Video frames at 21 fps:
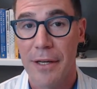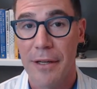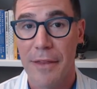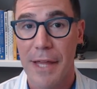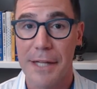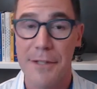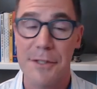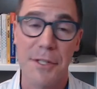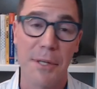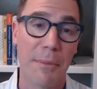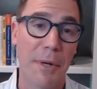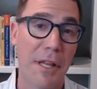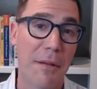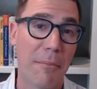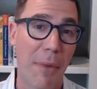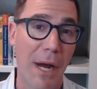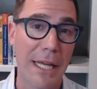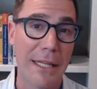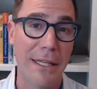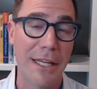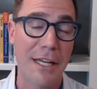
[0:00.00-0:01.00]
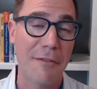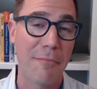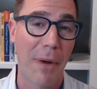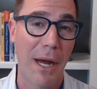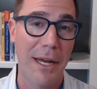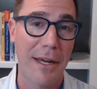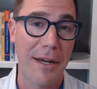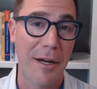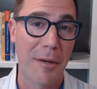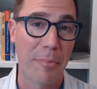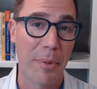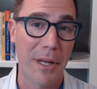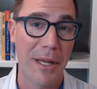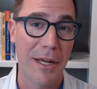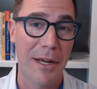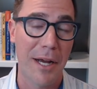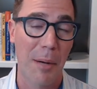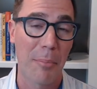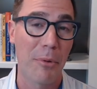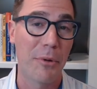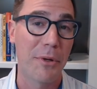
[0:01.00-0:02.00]
That's somebody that might leave my company
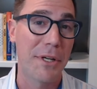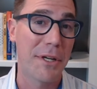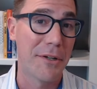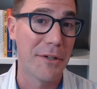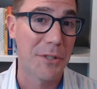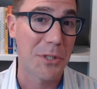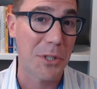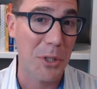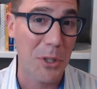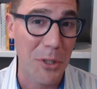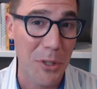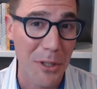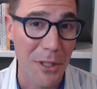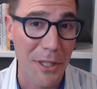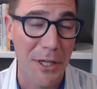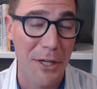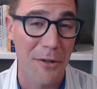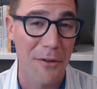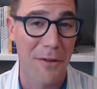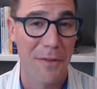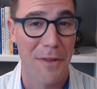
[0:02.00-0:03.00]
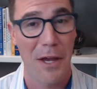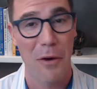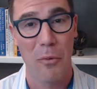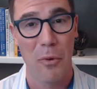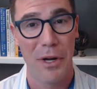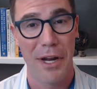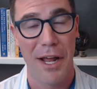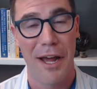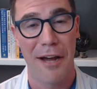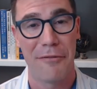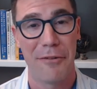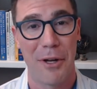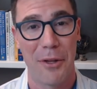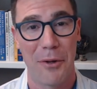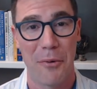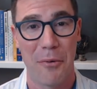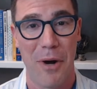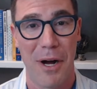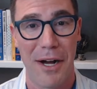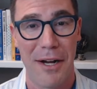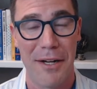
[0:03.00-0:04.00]
a couple years earlier than they would have
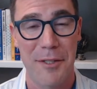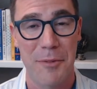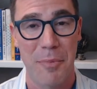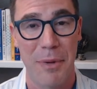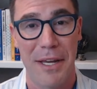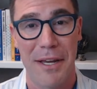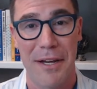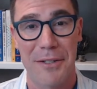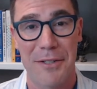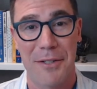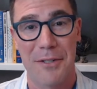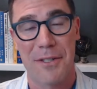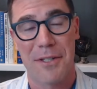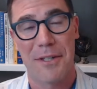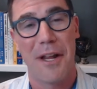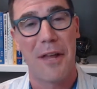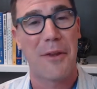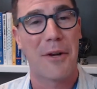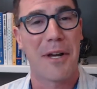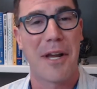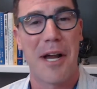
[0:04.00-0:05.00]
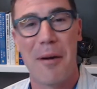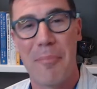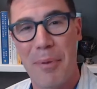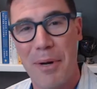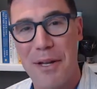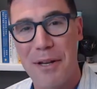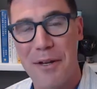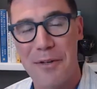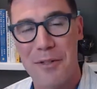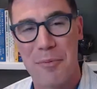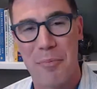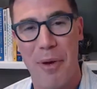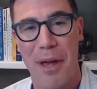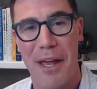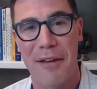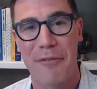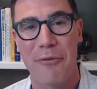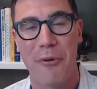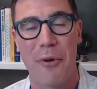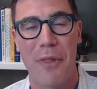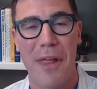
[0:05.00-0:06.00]
otherwise because there's another company who's
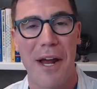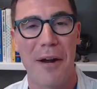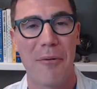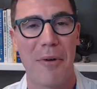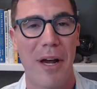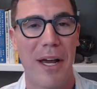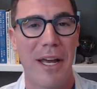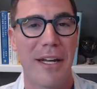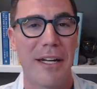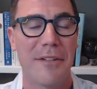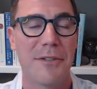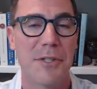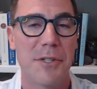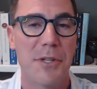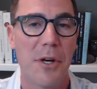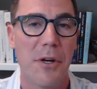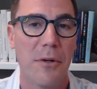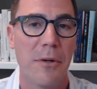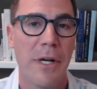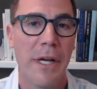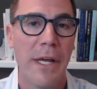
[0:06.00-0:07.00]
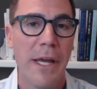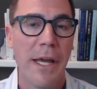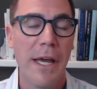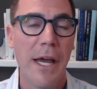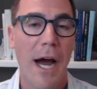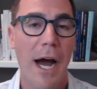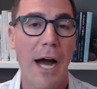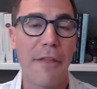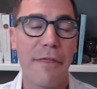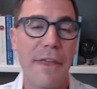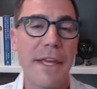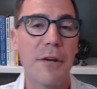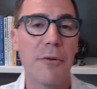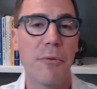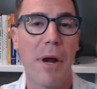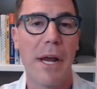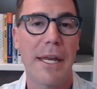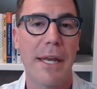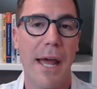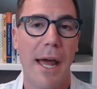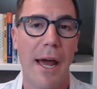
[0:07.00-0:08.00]
paying for that, right? And so I think
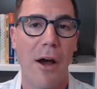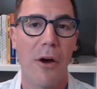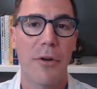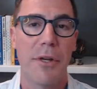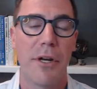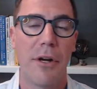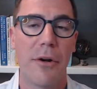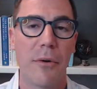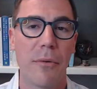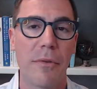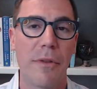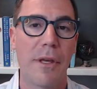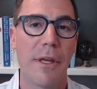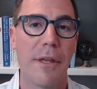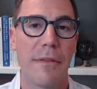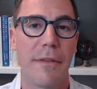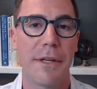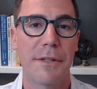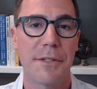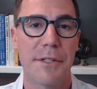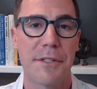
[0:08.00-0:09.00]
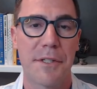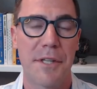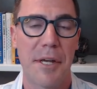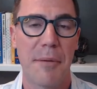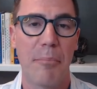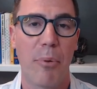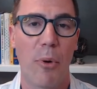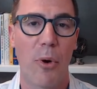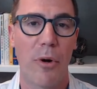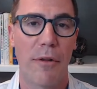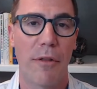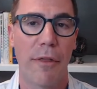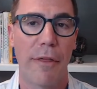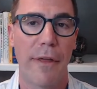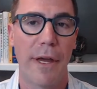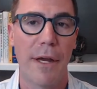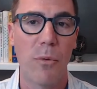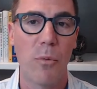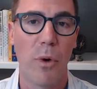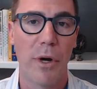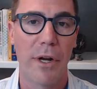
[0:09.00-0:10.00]
right now, you know, th- this is the important
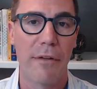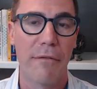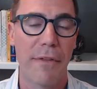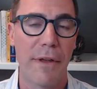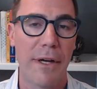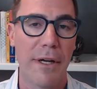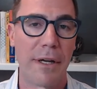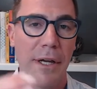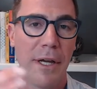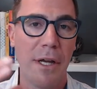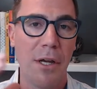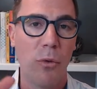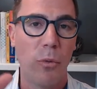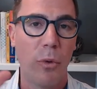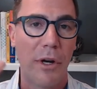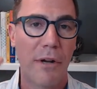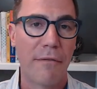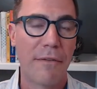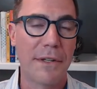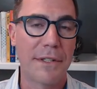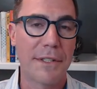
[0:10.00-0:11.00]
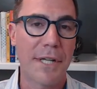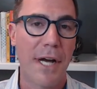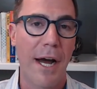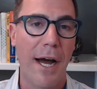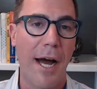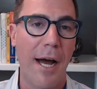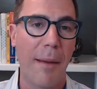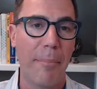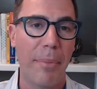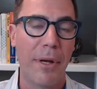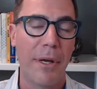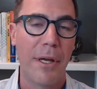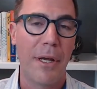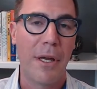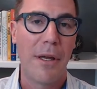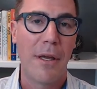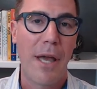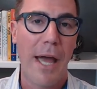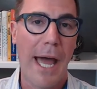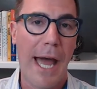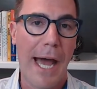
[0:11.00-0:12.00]
thing. One of the one of the top
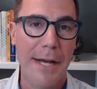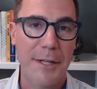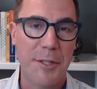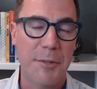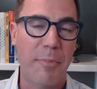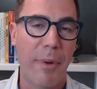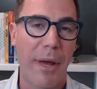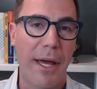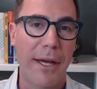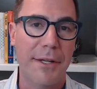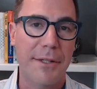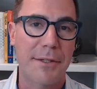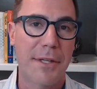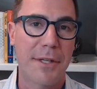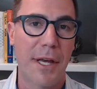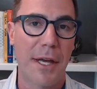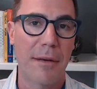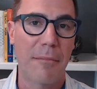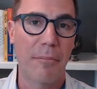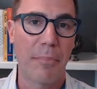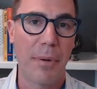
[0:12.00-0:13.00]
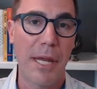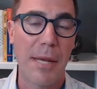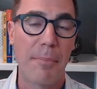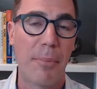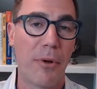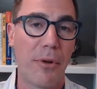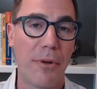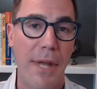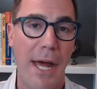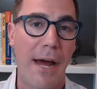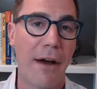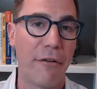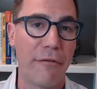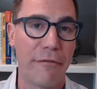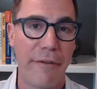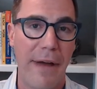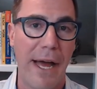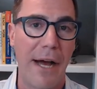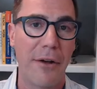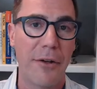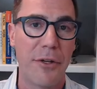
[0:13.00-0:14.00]
aspects that people now
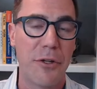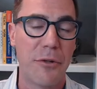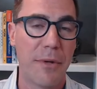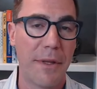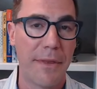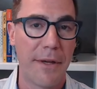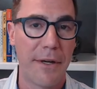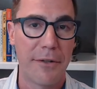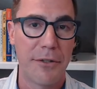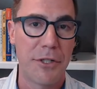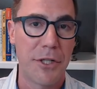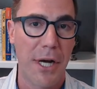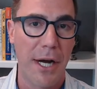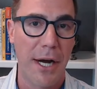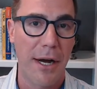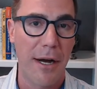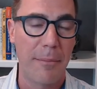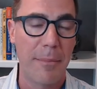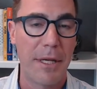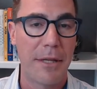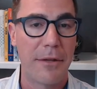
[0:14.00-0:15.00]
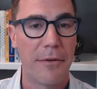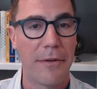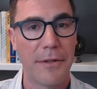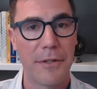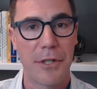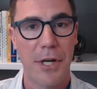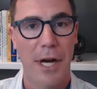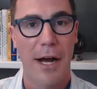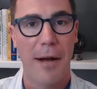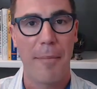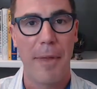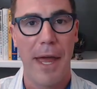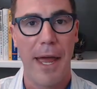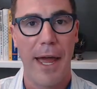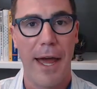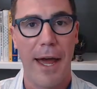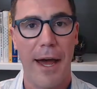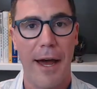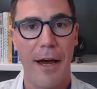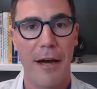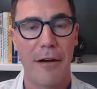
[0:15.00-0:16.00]
value in their job, either the job they
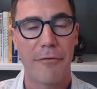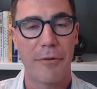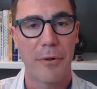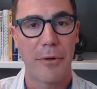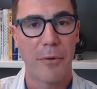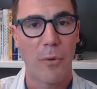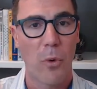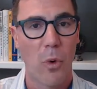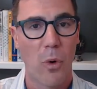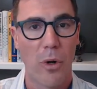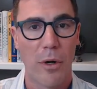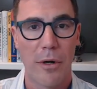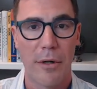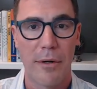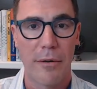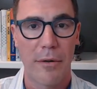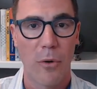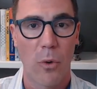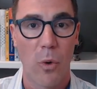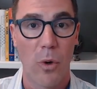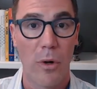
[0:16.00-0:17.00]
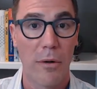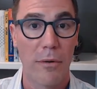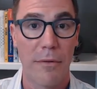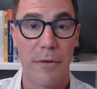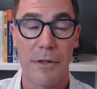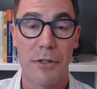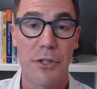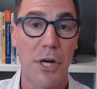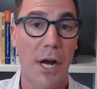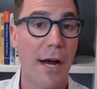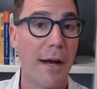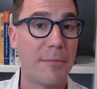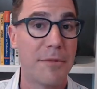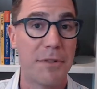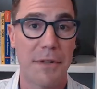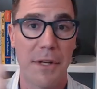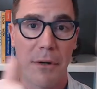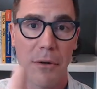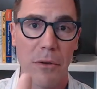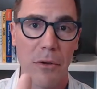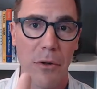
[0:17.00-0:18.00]
have or or or the jobs
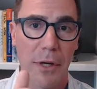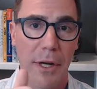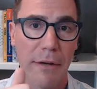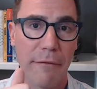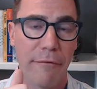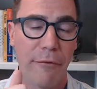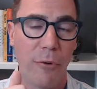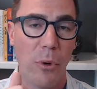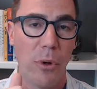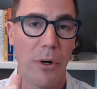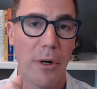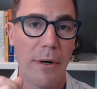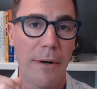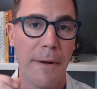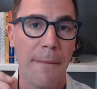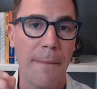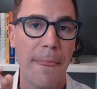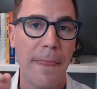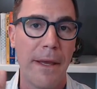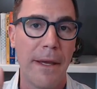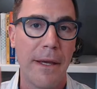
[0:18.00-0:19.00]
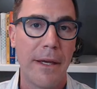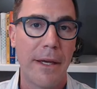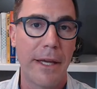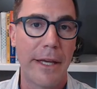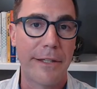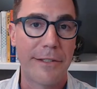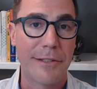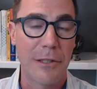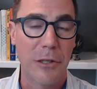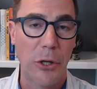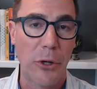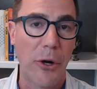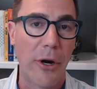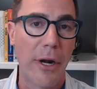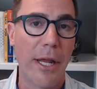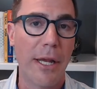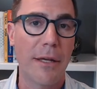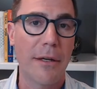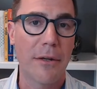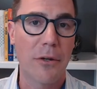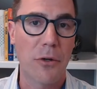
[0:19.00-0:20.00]
they're looking for is
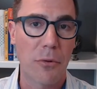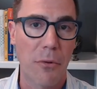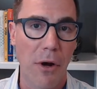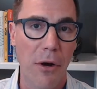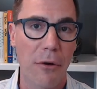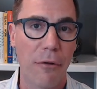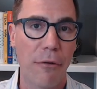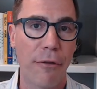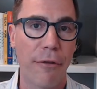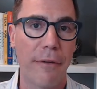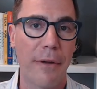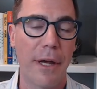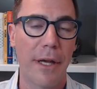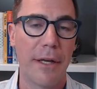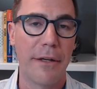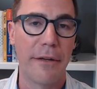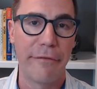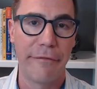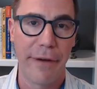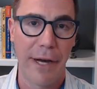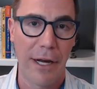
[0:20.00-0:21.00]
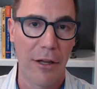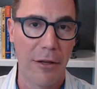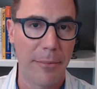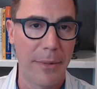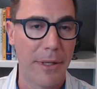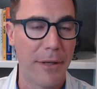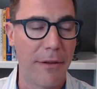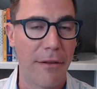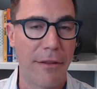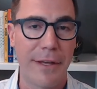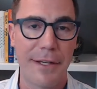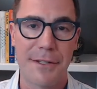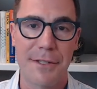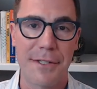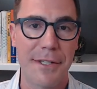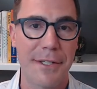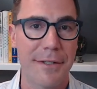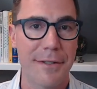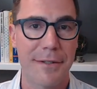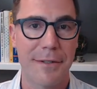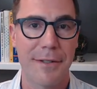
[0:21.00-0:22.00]
learning, growth, and development. This
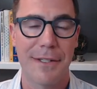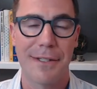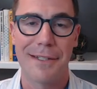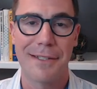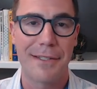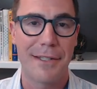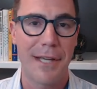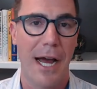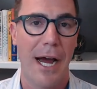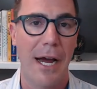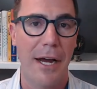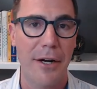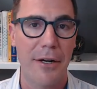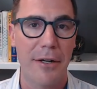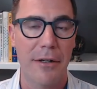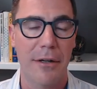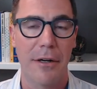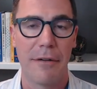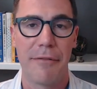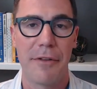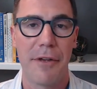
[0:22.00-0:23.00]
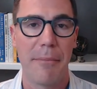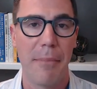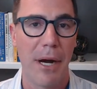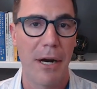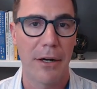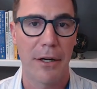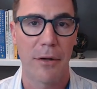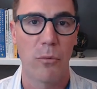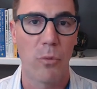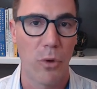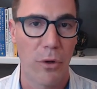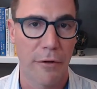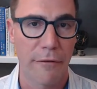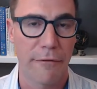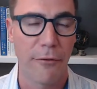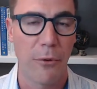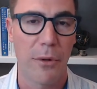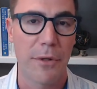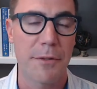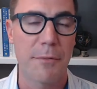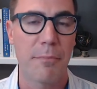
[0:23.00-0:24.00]
is the desire of the American
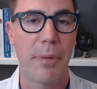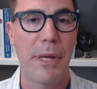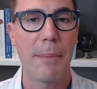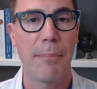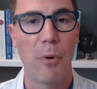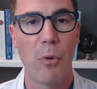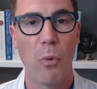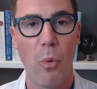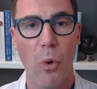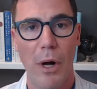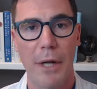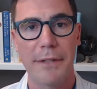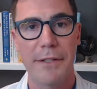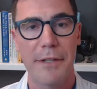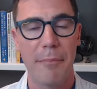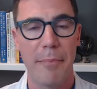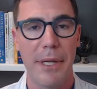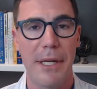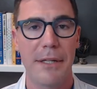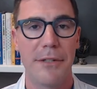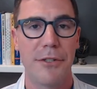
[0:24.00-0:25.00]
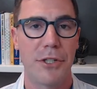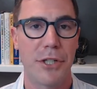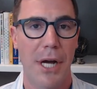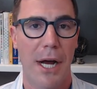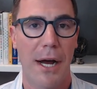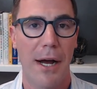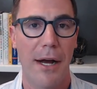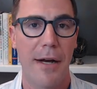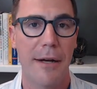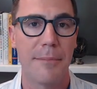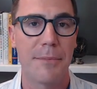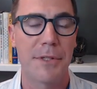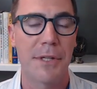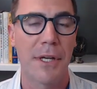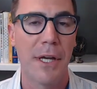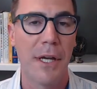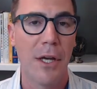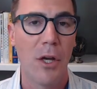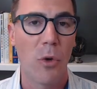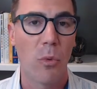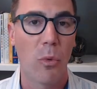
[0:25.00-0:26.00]
workforce. People want to be in jobs
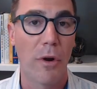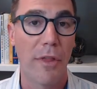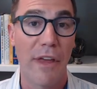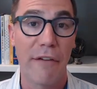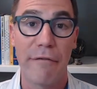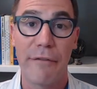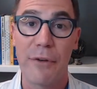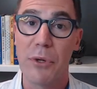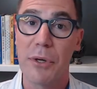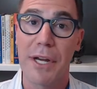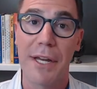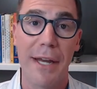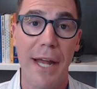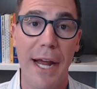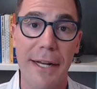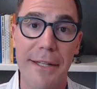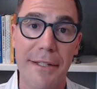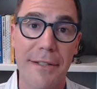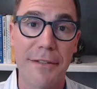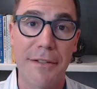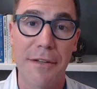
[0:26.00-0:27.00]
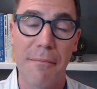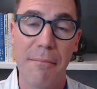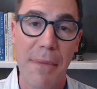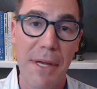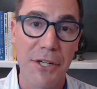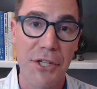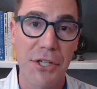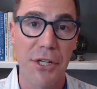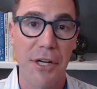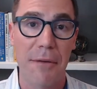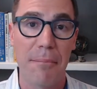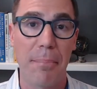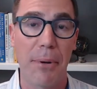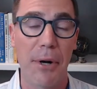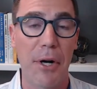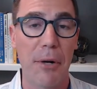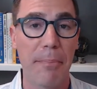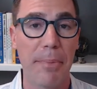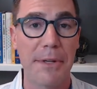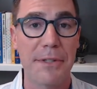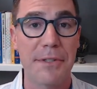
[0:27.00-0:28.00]
where they feel connected to mission and
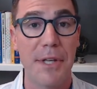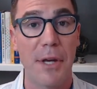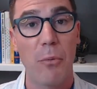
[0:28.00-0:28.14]
purpose.